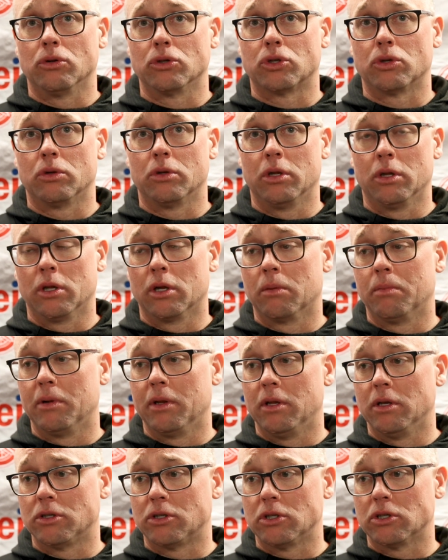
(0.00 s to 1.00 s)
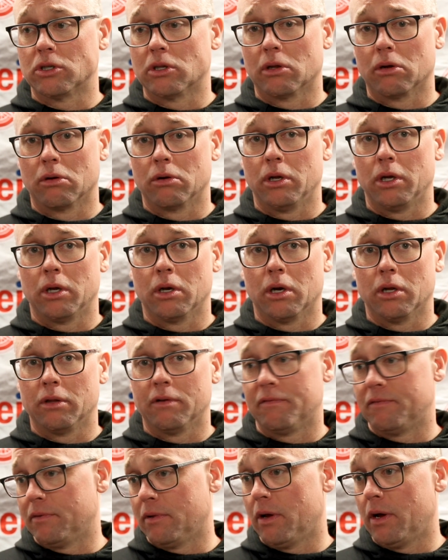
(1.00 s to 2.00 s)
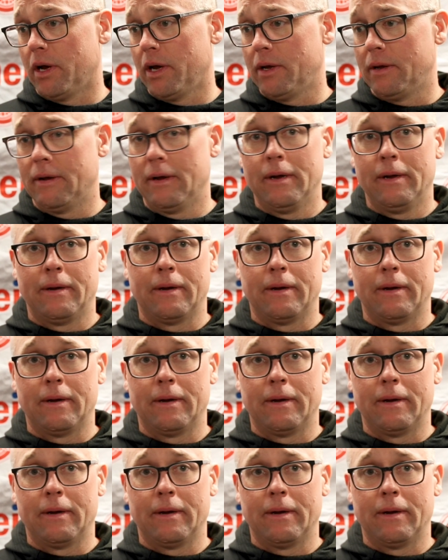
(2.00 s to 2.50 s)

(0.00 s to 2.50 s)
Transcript: So the little bit of this is learning on the fly.